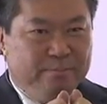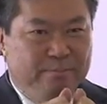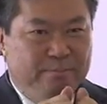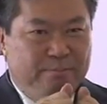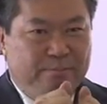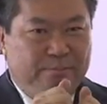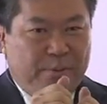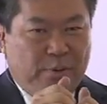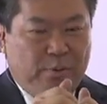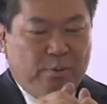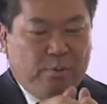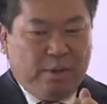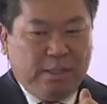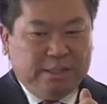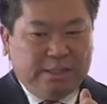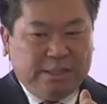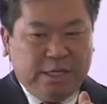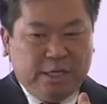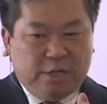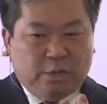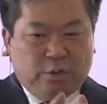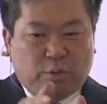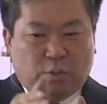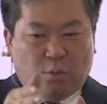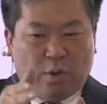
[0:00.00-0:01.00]
But once he
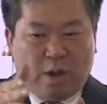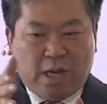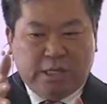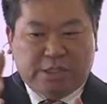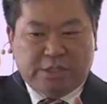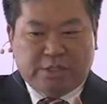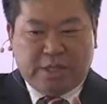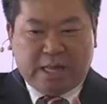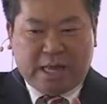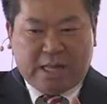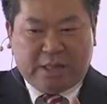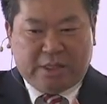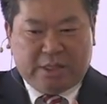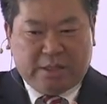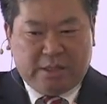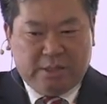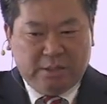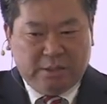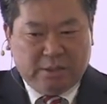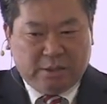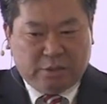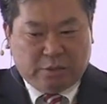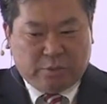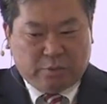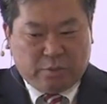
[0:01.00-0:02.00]
crossed that
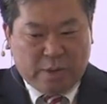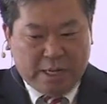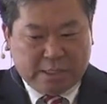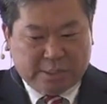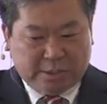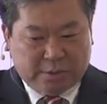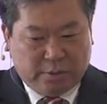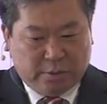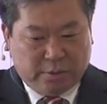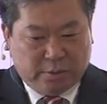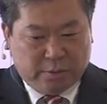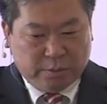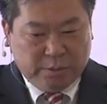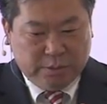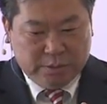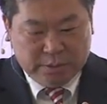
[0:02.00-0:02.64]
threshold,